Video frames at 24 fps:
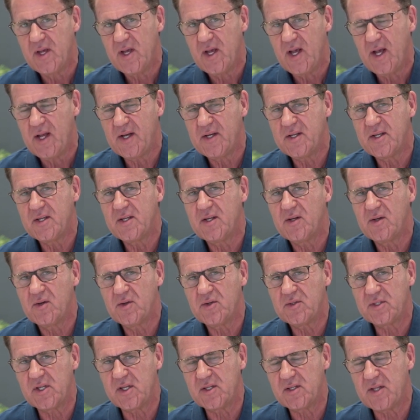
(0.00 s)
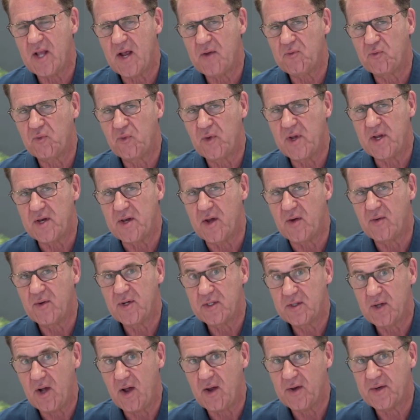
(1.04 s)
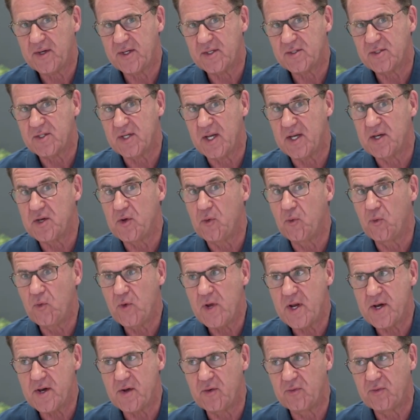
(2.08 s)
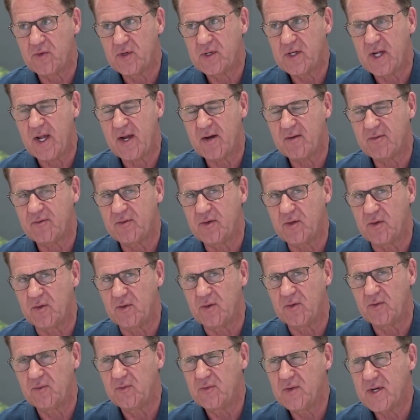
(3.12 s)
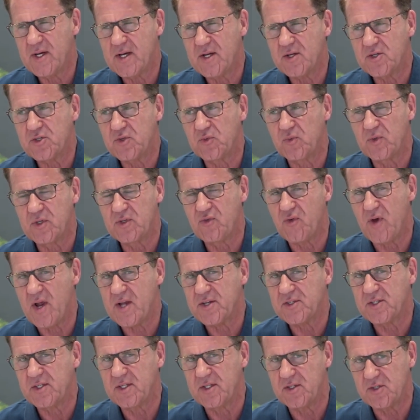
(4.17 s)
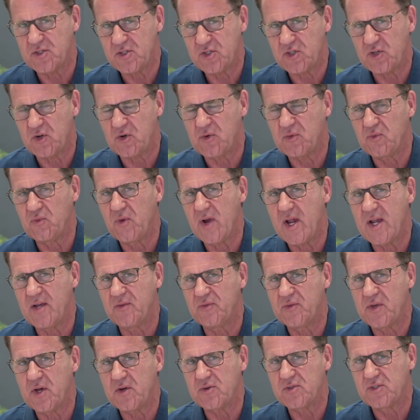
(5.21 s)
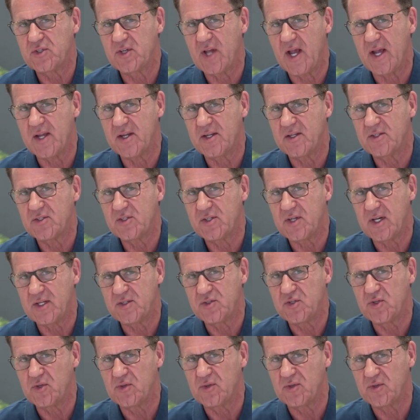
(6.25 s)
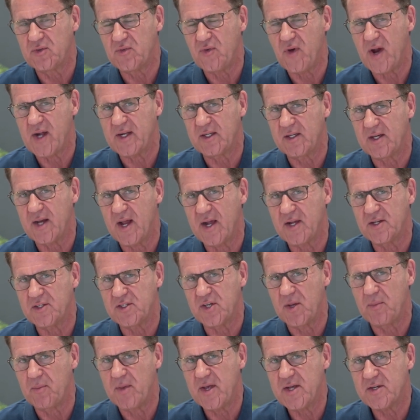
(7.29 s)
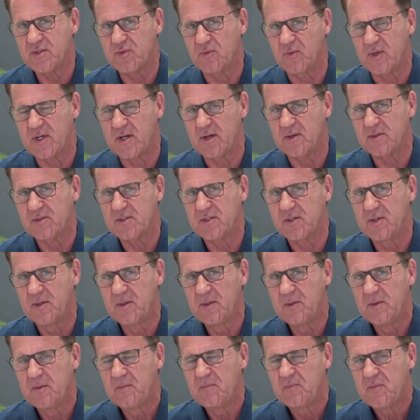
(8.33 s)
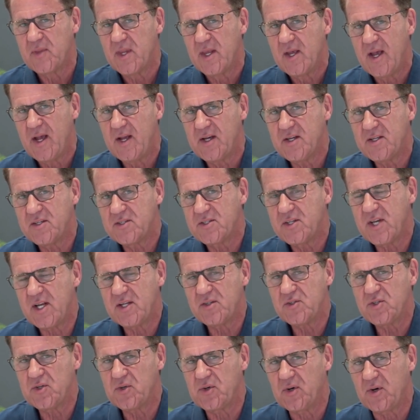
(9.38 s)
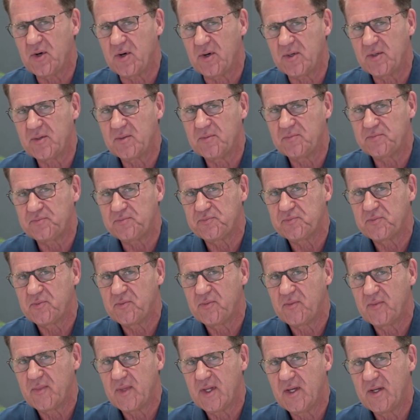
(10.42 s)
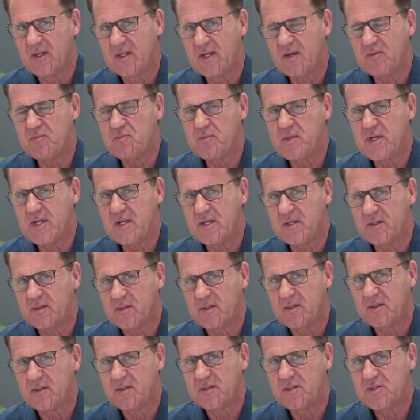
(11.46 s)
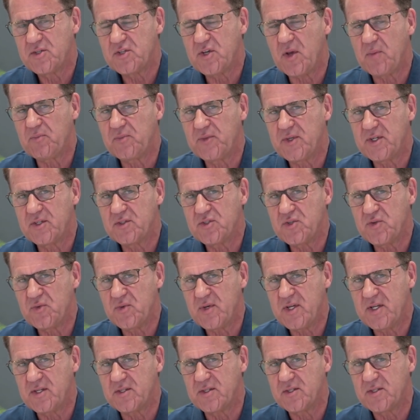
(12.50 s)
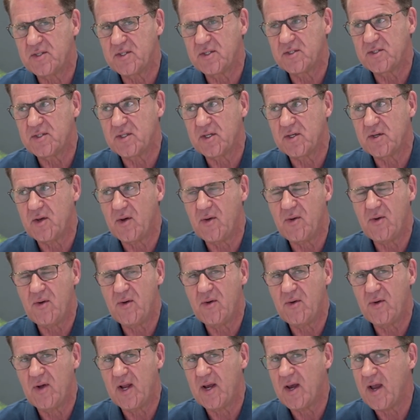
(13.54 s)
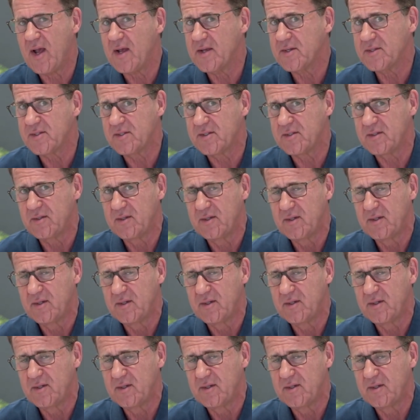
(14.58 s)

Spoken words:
And he looked at that widow, and God had said, a widow will care for you. And widows were dressed in a certain way in those days that you could recognize them as widows. And he said to her, give me something to eat. She said, oh, alas.